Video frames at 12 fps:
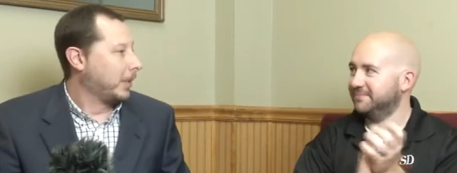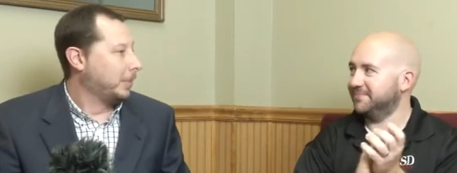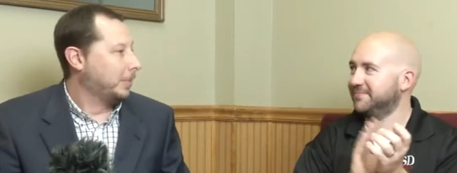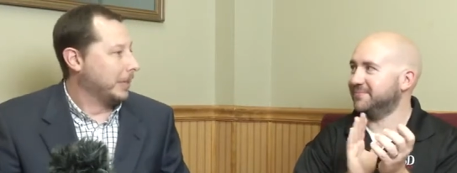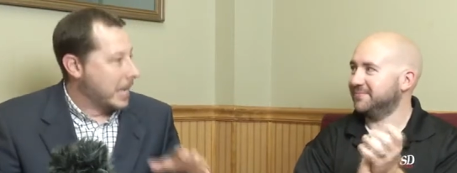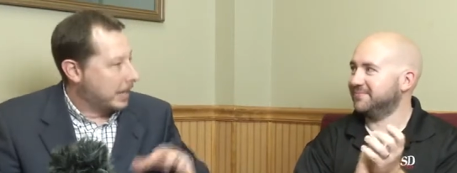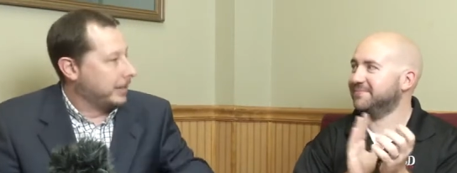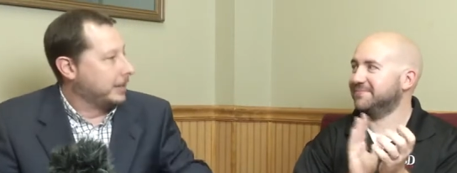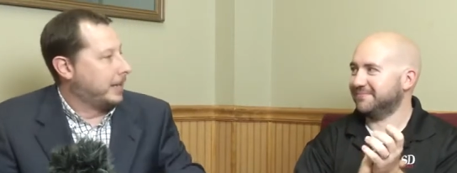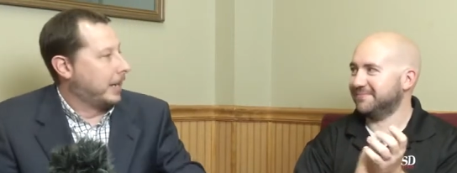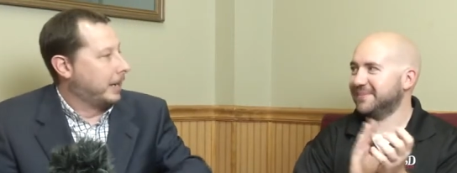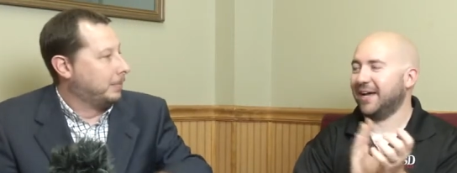Speaker 1: but not this
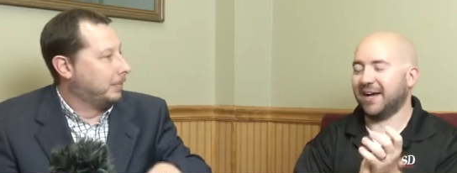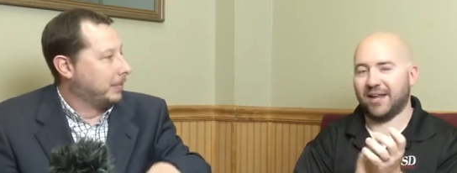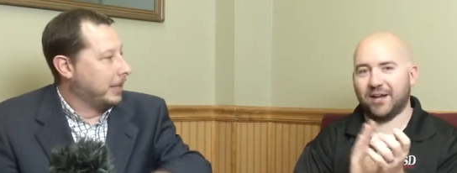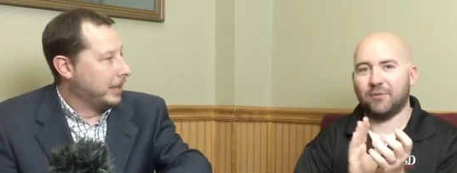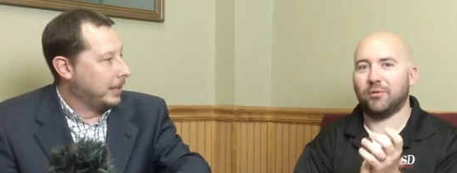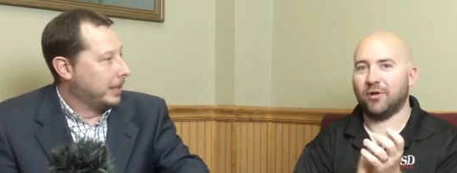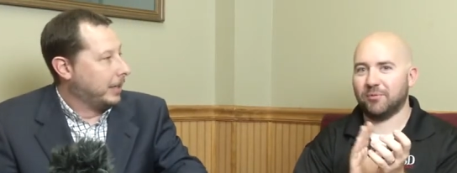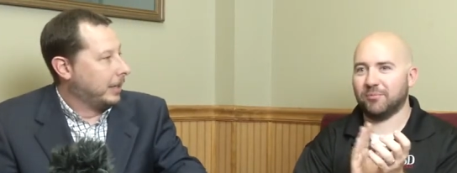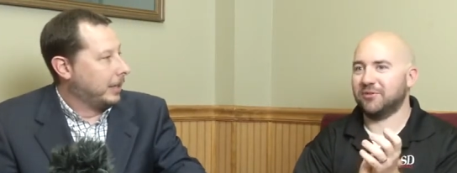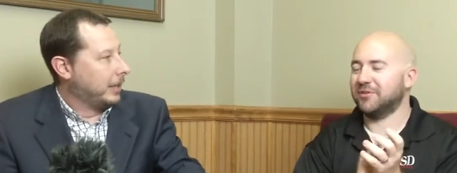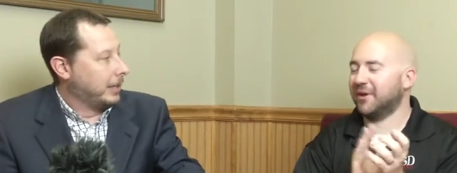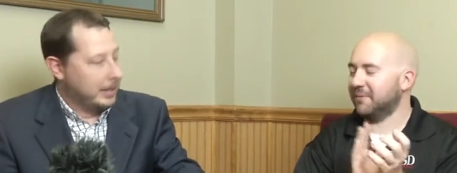time.
Speaker 2: I gotta applaud them
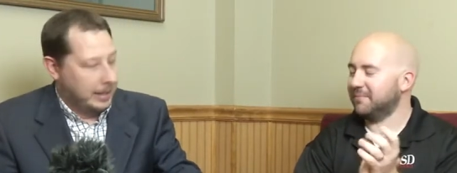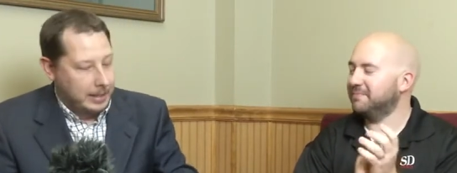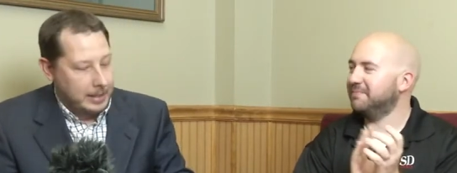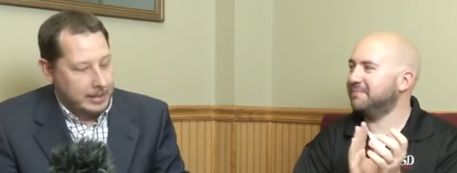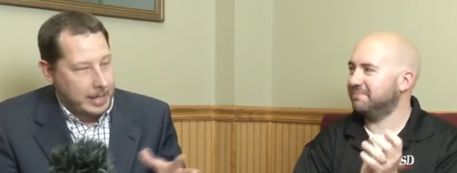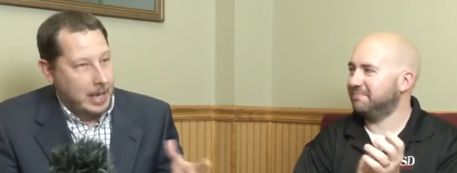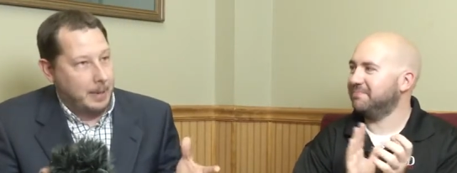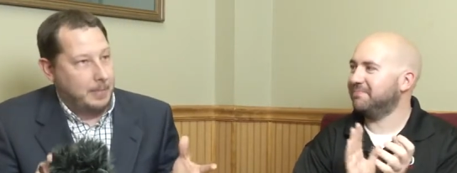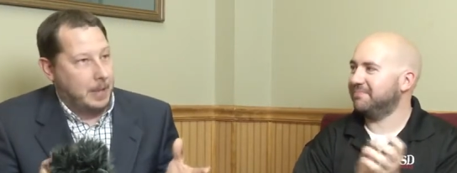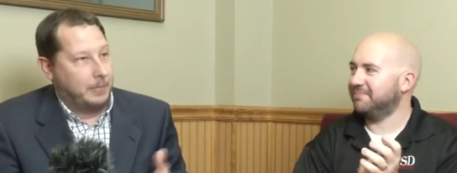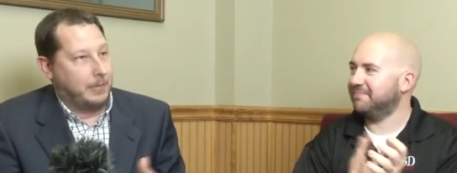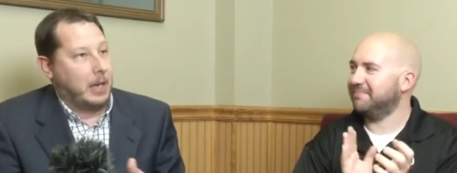this
Speaker 1: time. This time
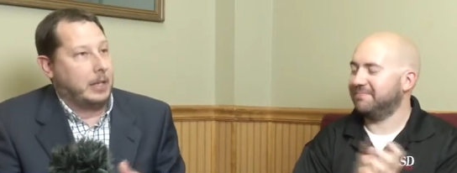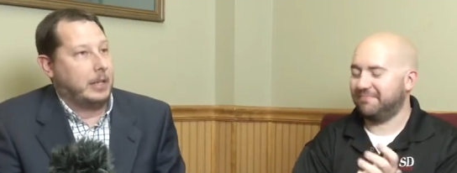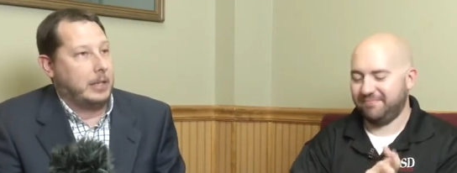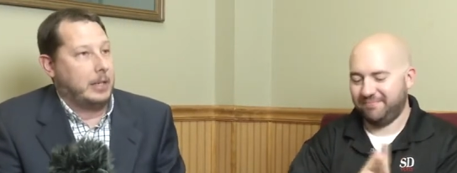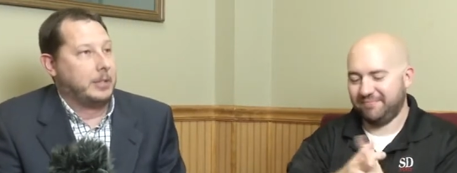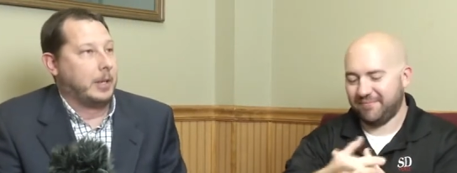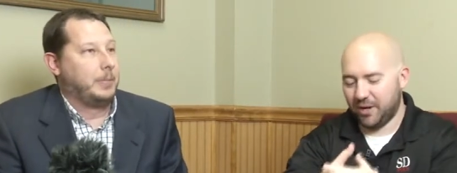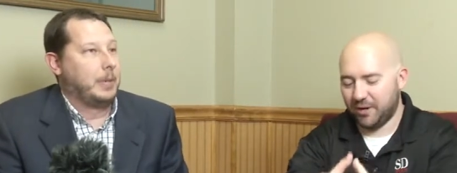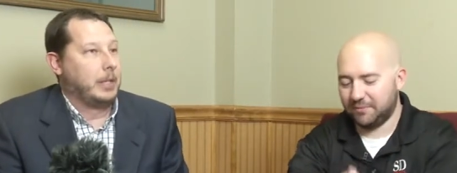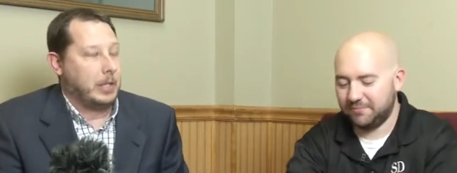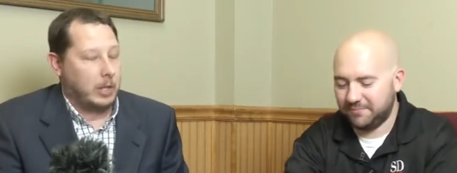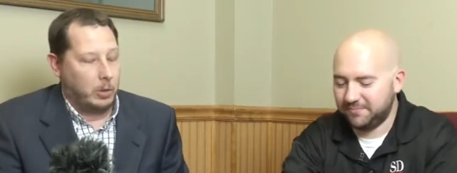they finally did something.
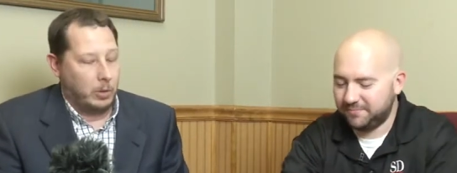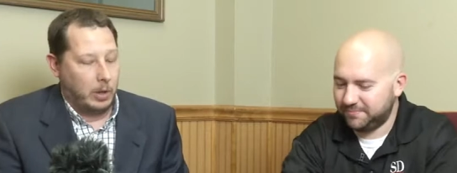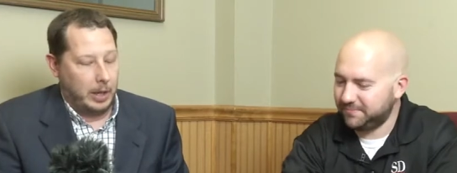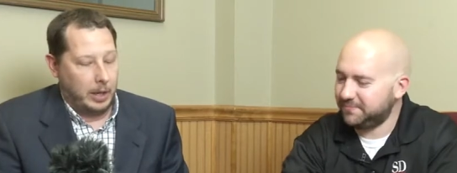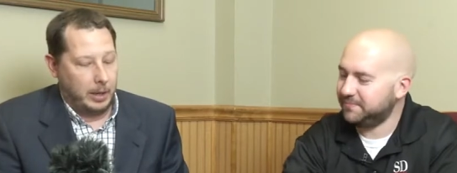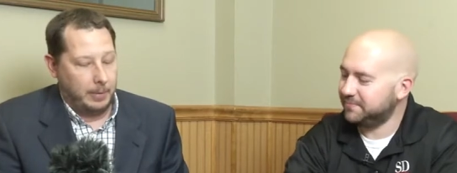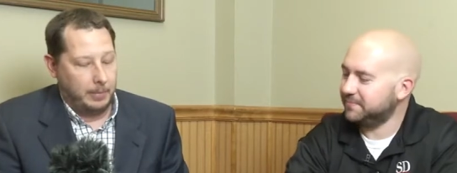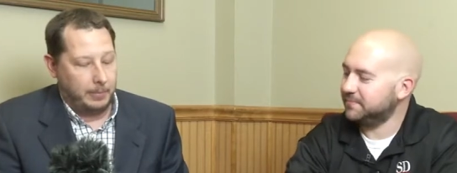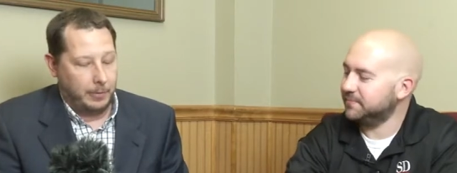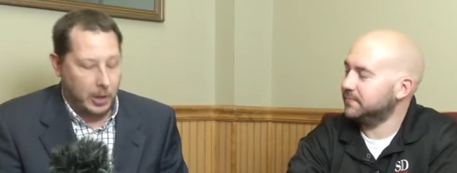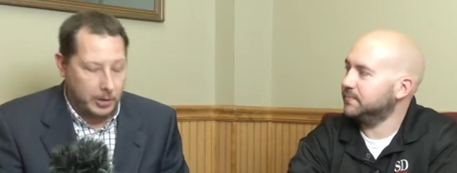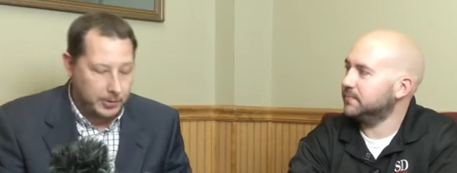Yeah. You know, um,
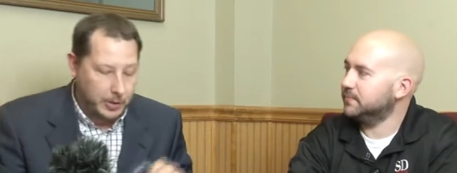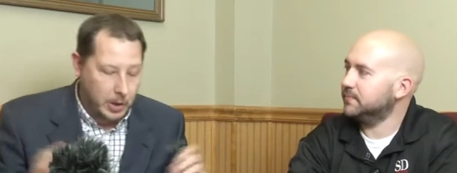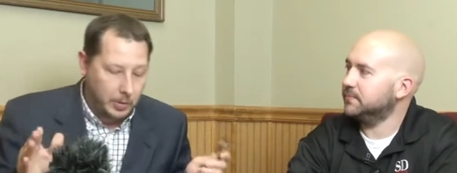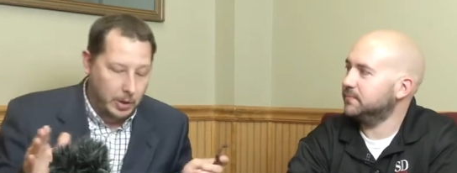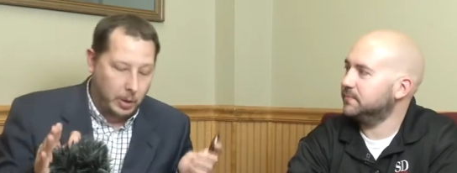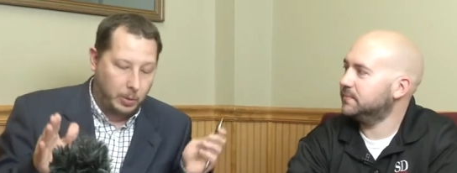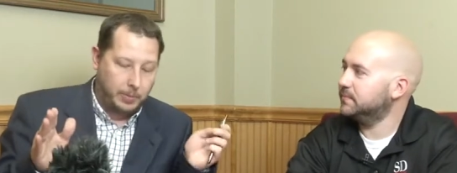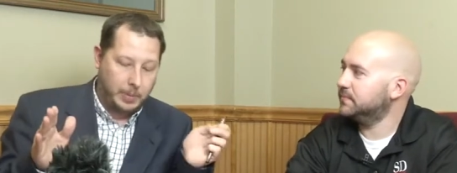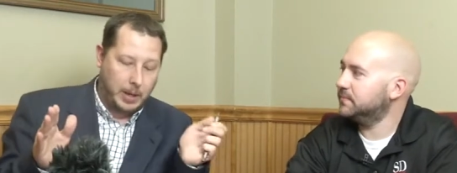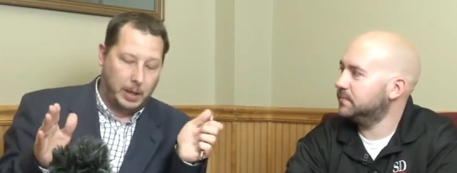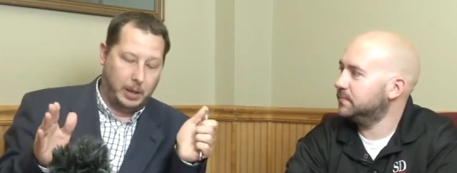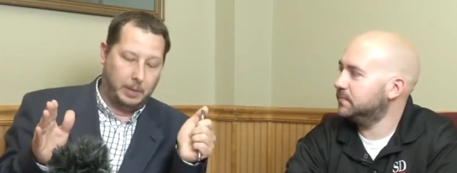for those of you who don't know,
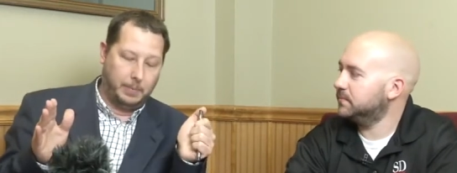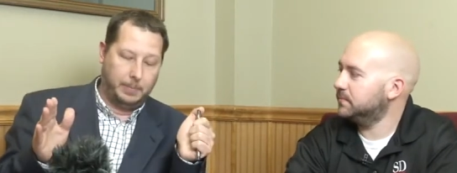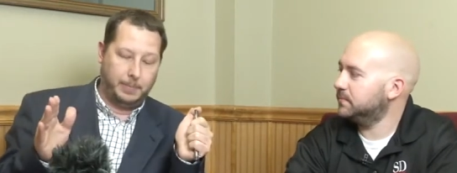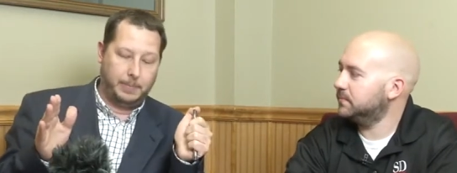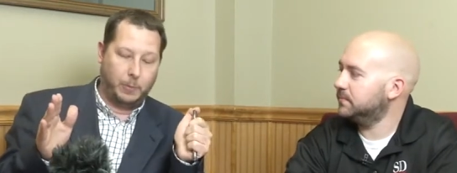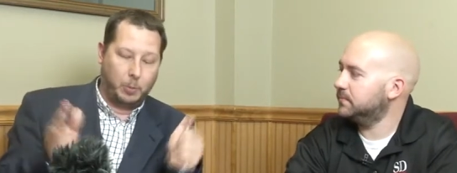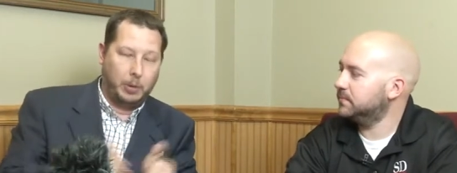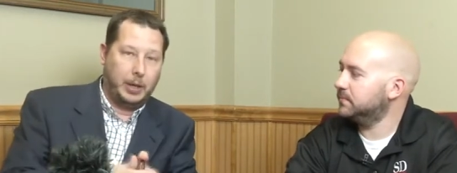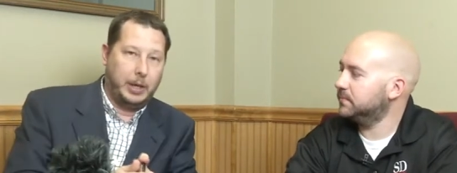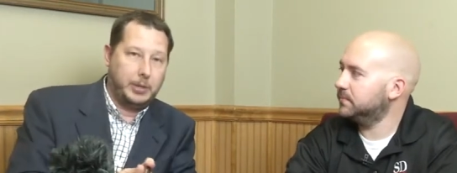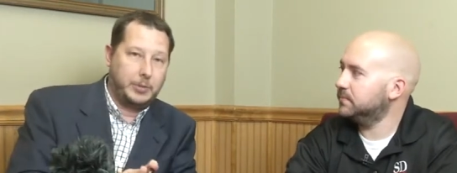uh, four players